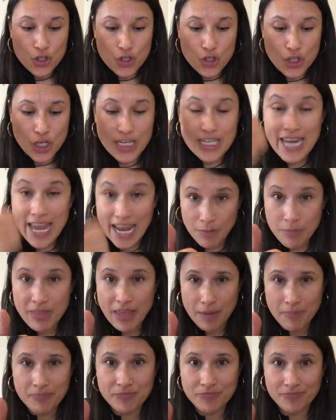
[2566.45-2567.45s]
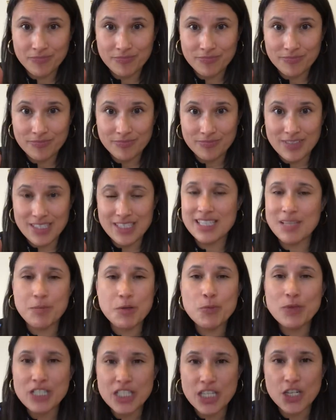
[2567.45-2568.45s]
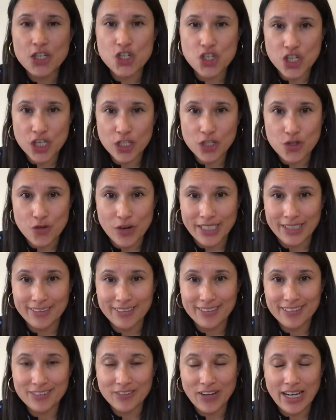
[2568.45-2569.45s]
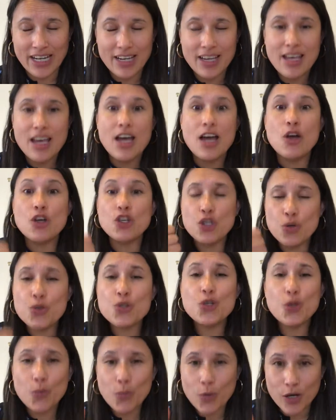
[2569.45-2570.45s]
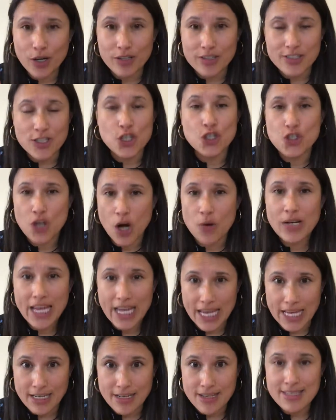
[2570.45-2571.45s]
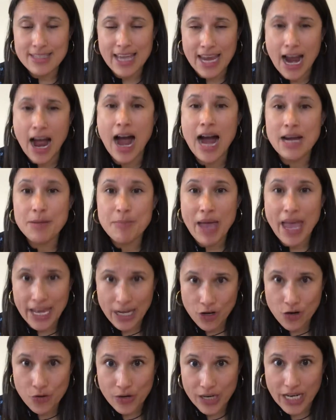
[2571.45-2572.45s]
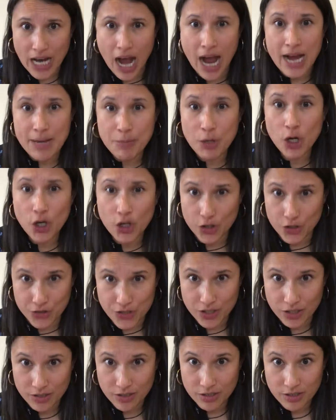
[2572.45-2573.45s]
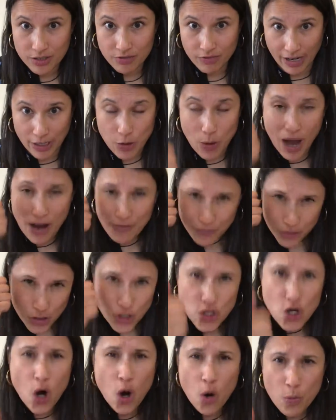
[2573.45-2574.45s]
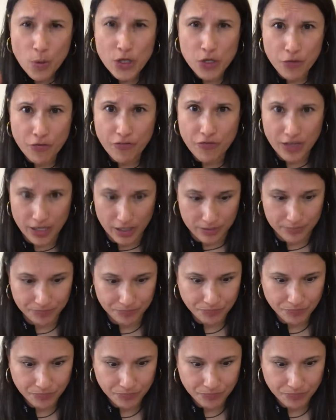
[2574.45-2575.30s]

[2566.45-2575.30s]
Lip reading: To name them. This is something we teach children, right? Use your words. Don't hit. Say, I'm angry. I'm hurt, right? You have to know what you feel.